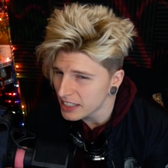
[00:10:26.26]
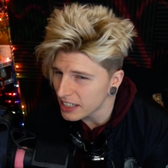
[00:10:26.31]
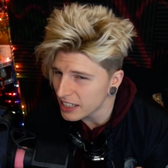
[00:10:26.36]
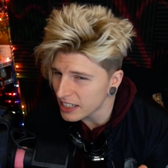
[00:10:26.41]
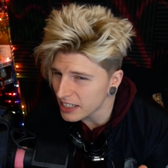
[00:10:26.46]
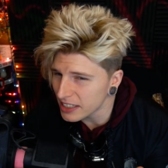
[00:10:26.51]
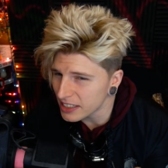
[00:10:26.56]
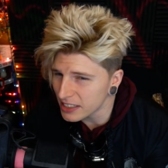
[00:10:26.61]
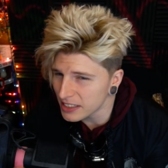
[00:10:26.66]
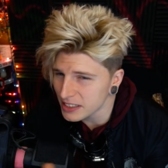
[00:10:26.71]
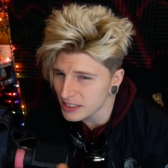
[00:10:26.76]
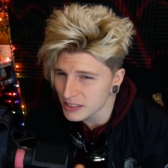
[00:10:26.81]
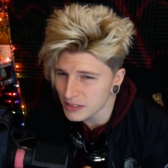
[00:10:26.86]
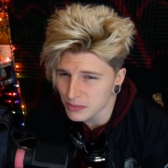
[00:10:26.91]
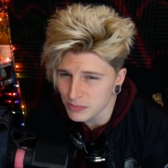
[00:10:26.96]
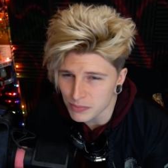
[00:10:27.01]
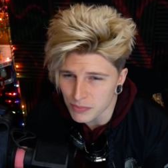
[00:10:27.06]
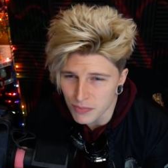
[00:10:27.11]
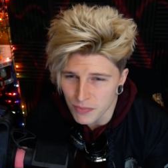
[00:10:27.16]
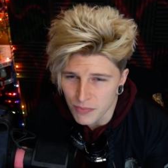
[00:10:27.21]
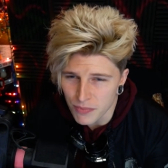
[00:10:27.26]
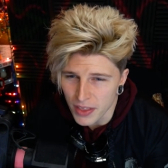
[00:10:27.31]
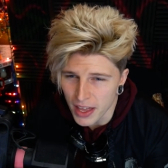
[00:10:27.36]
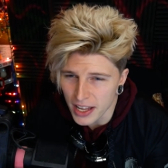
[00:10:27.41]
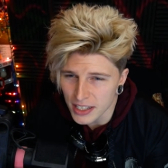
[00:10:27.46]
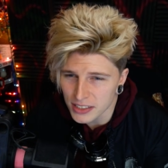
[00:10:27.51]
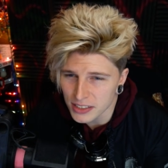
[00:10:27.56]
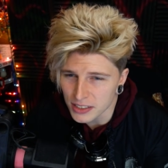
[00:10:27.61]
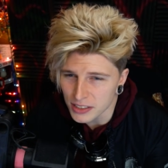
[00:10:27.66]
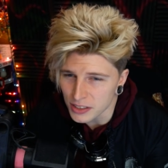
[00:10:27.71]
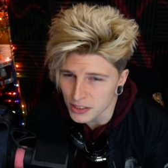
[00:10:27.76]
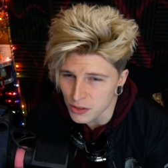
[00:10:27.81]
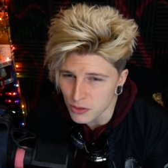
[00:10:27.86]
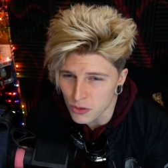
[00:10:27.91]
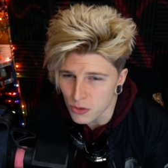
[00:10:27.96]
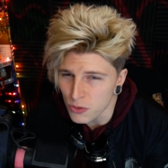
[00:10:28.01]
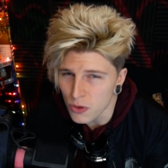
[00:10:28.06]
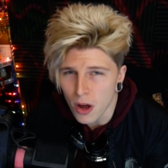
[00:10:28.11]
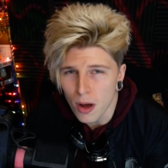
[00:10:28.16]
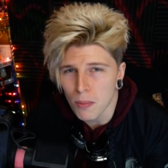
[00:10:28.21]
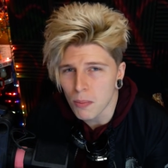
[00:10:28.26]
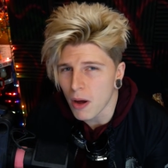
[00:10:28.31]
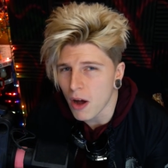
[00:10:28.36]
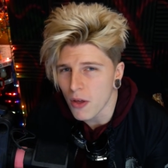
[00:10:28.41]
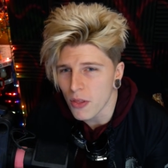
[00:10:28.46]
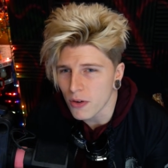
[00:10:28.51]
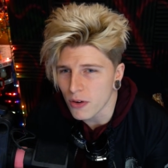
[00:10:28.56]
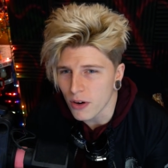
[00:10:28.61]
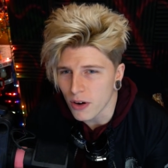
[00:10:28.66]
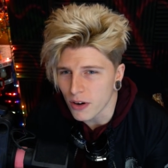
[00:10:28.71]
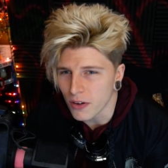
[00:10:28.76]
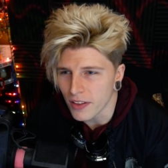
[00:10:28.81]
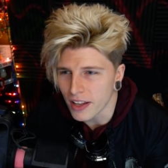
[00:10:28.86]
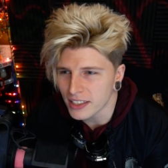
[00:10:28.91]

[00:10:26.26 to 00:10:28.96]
uh, that you do not bother her.